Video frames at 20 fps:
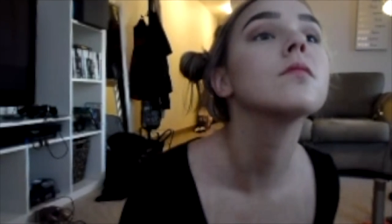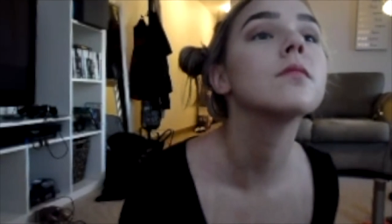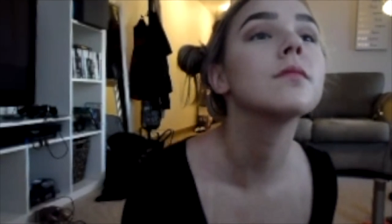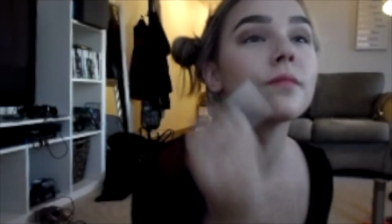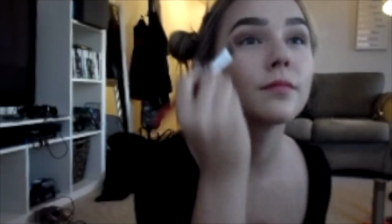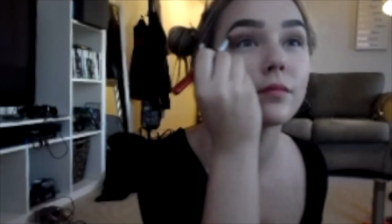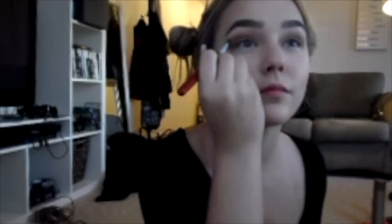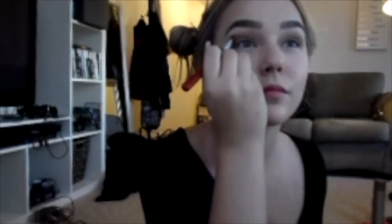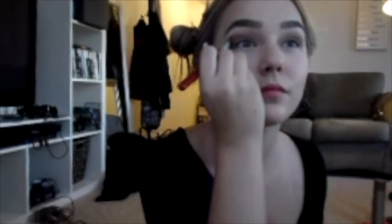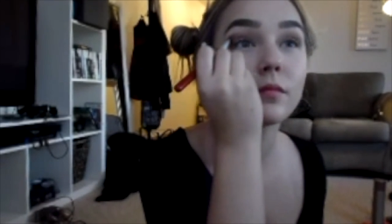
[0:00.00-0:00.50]

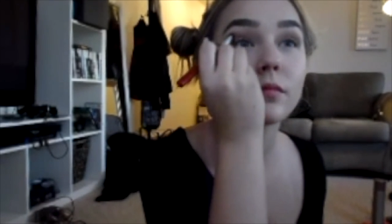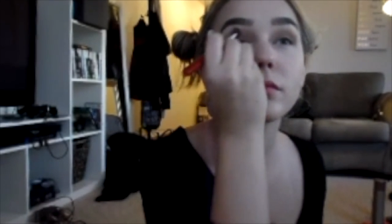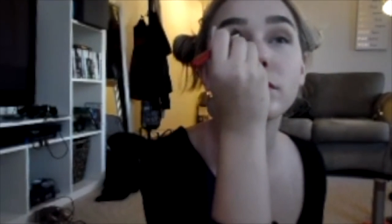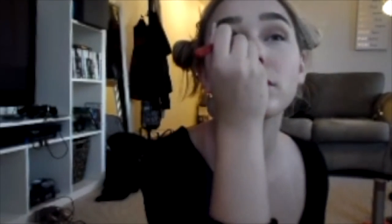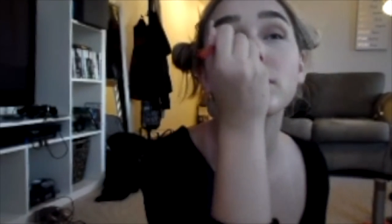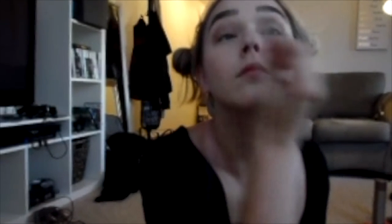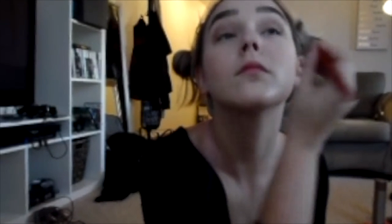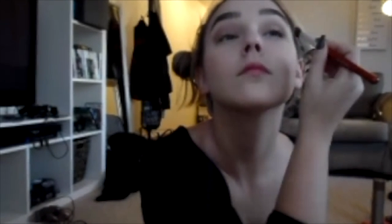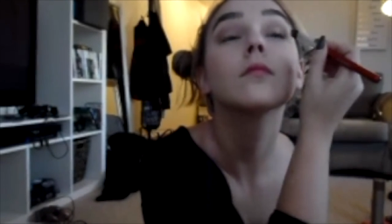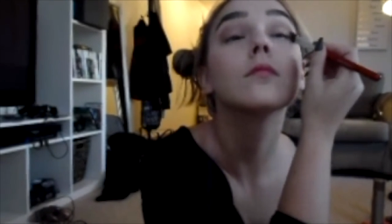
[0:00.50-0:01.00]
the
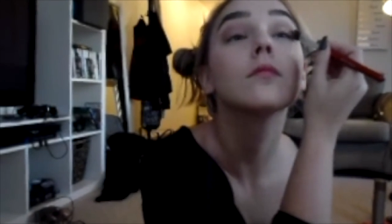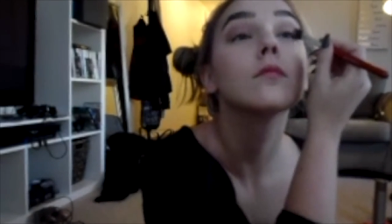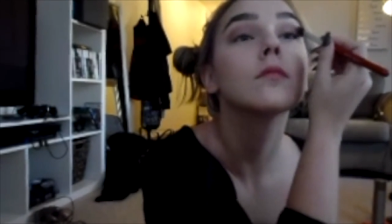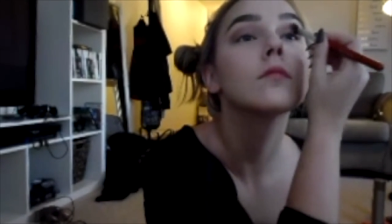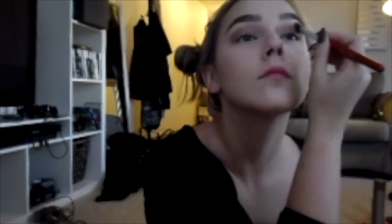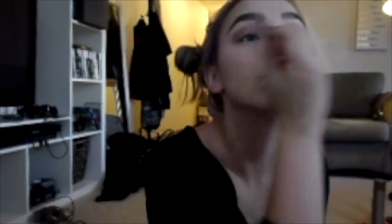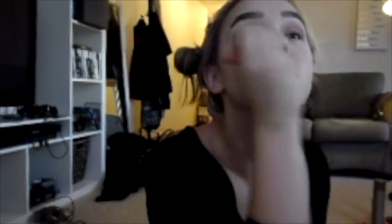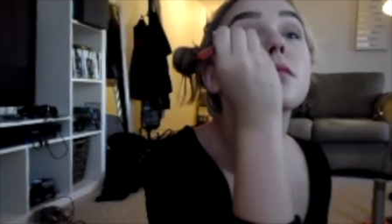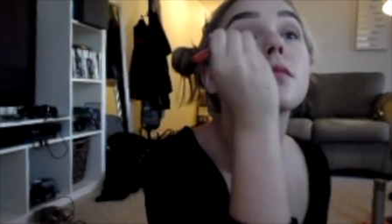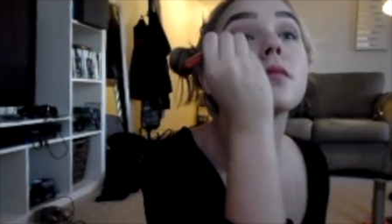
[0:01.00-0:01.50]

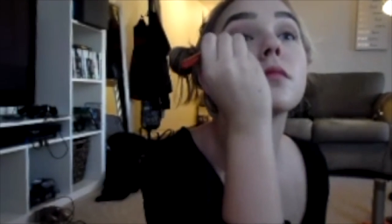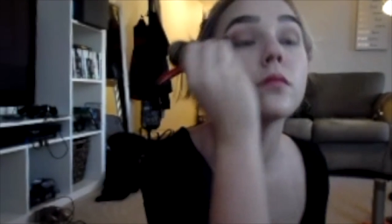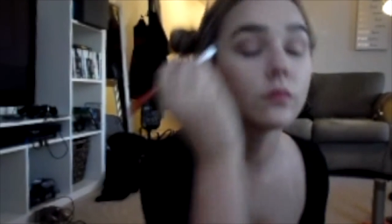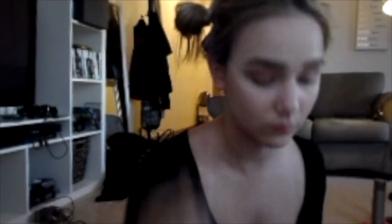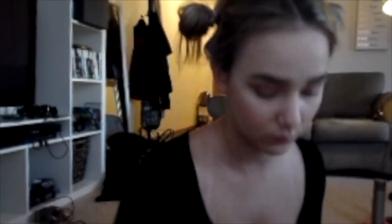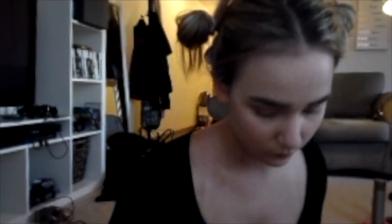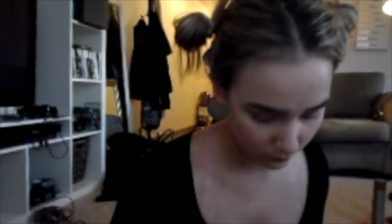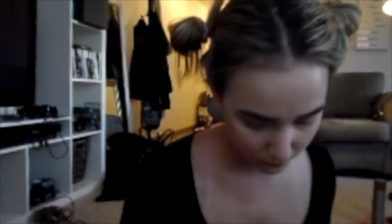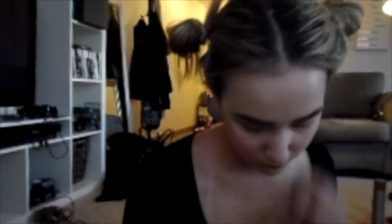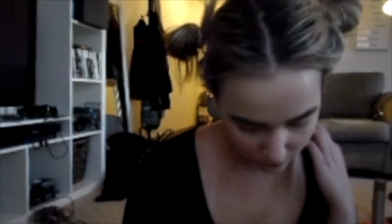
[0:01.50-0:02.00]
base
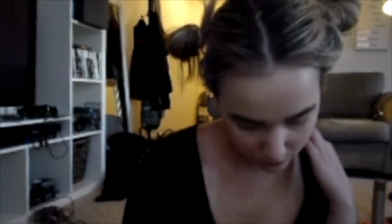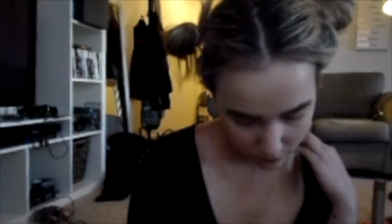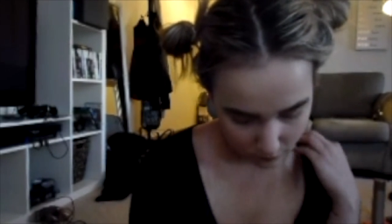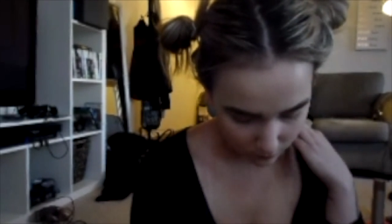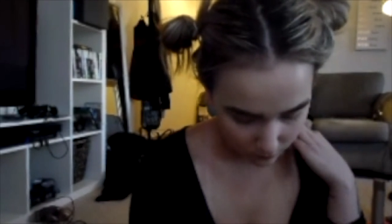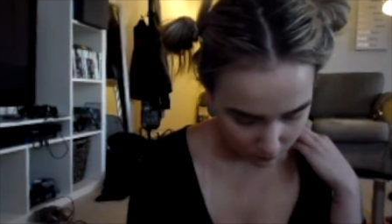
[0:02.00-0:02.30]
of my